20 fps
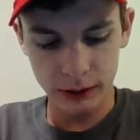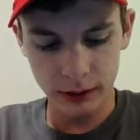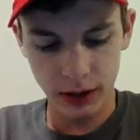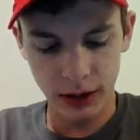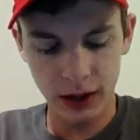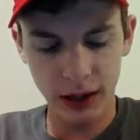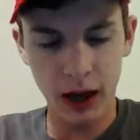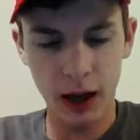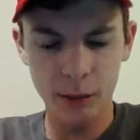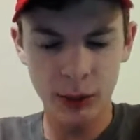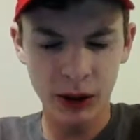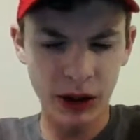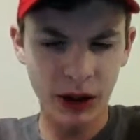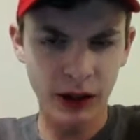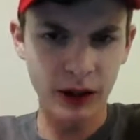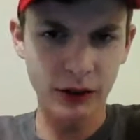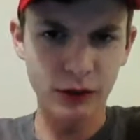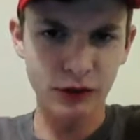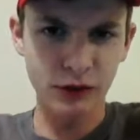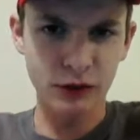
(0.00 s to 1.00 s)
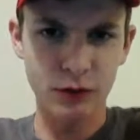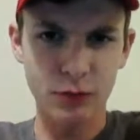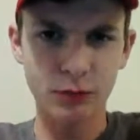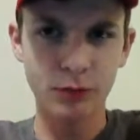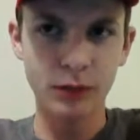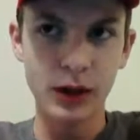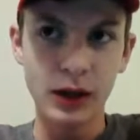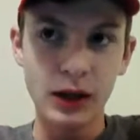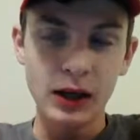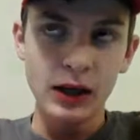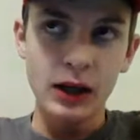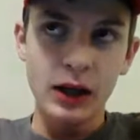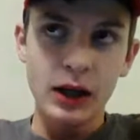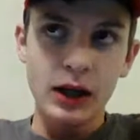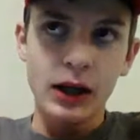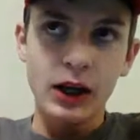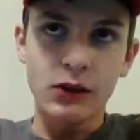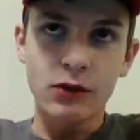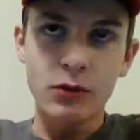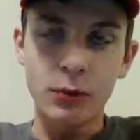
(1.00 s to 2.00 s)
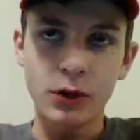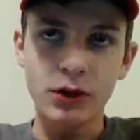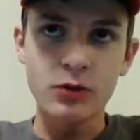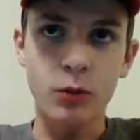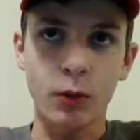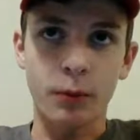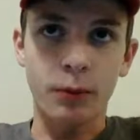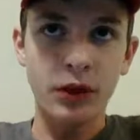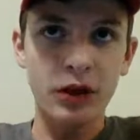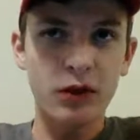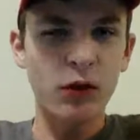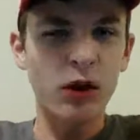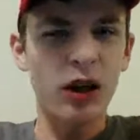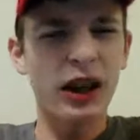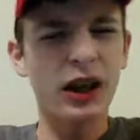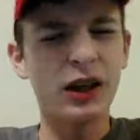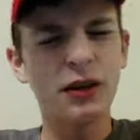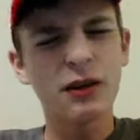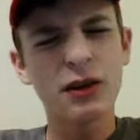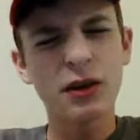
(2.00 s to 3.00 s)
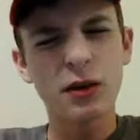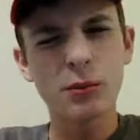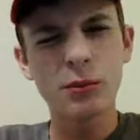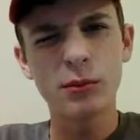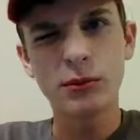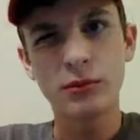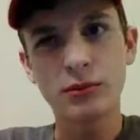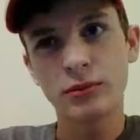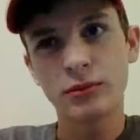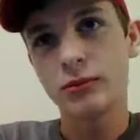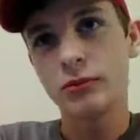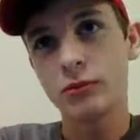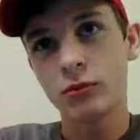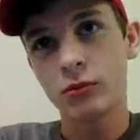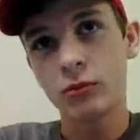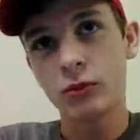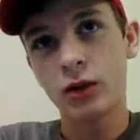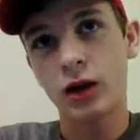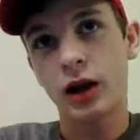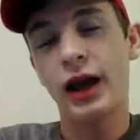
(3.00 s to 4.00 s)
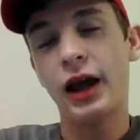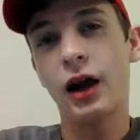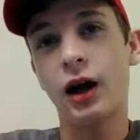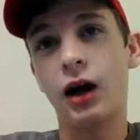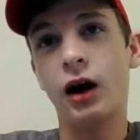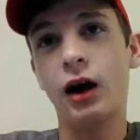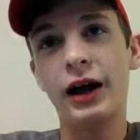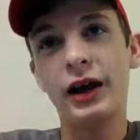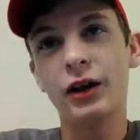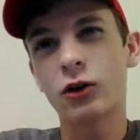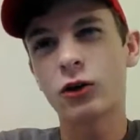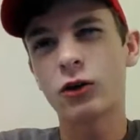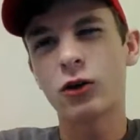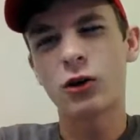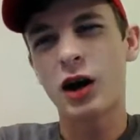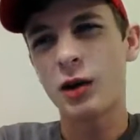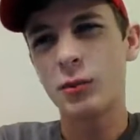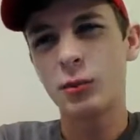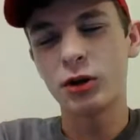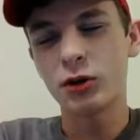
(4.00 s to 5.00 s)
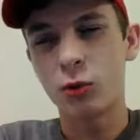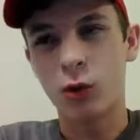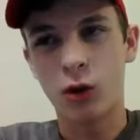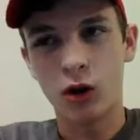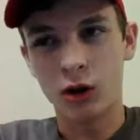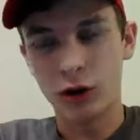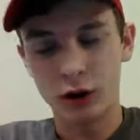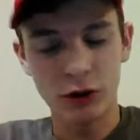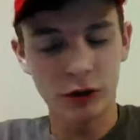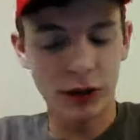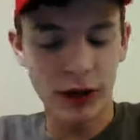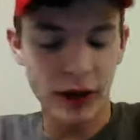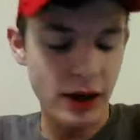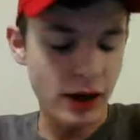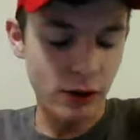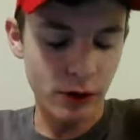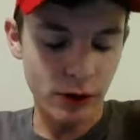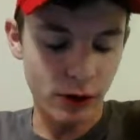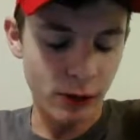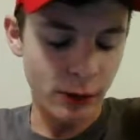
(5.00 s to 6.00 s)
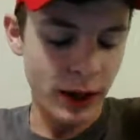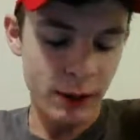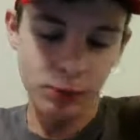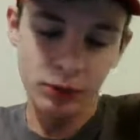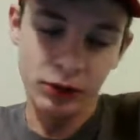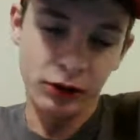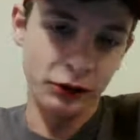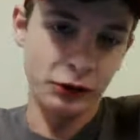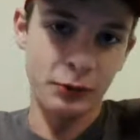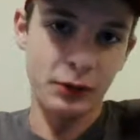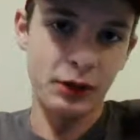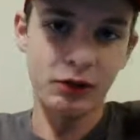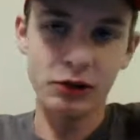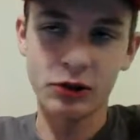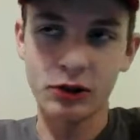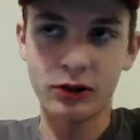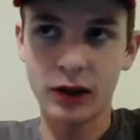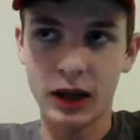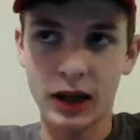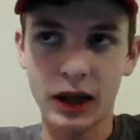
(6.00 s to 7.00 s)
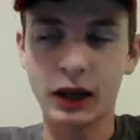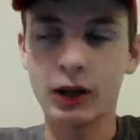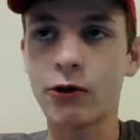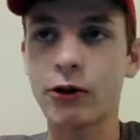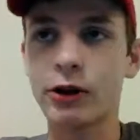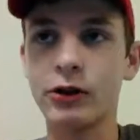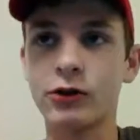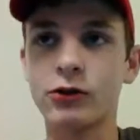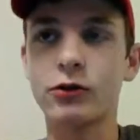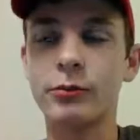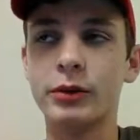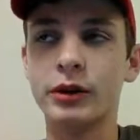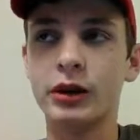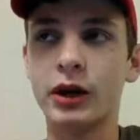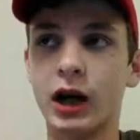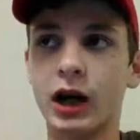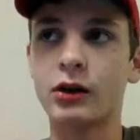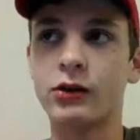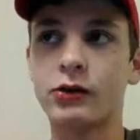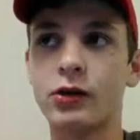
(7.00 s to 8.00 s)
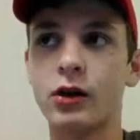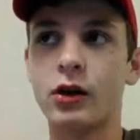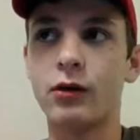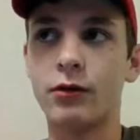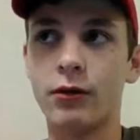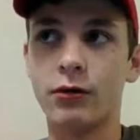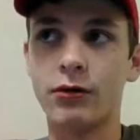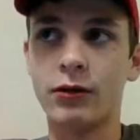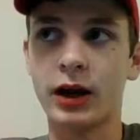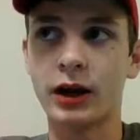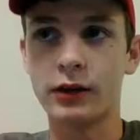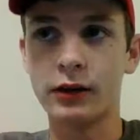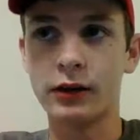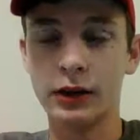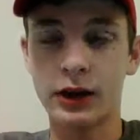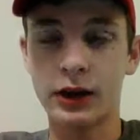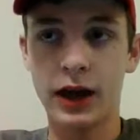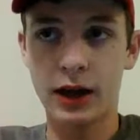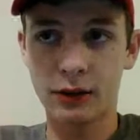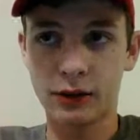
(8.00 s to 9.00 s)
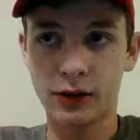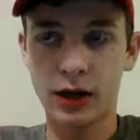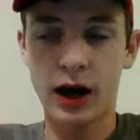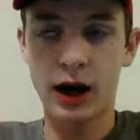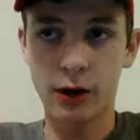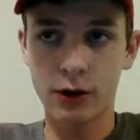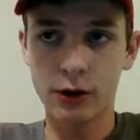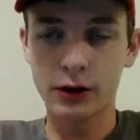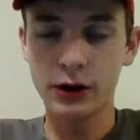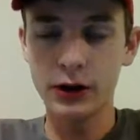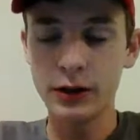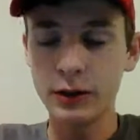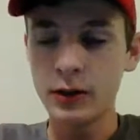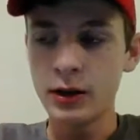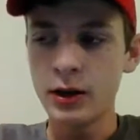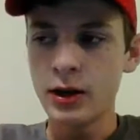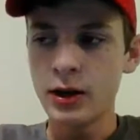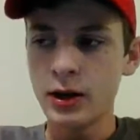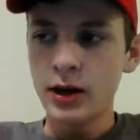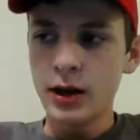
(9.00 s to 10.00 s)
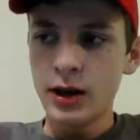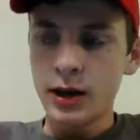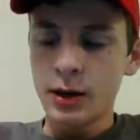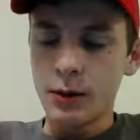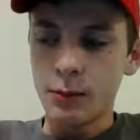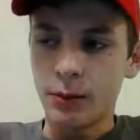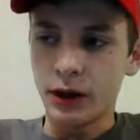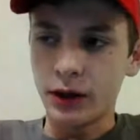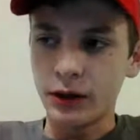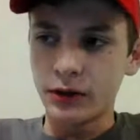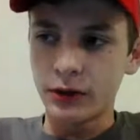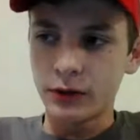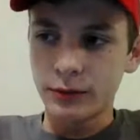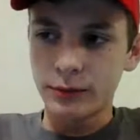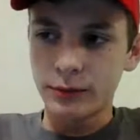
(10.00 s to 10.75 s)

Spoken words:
I mean, I guess it's much more peaceful, and some anarcho-communists will argue that anarcho-capitalism isn't anarchism because of the fact that it has hierarchy. But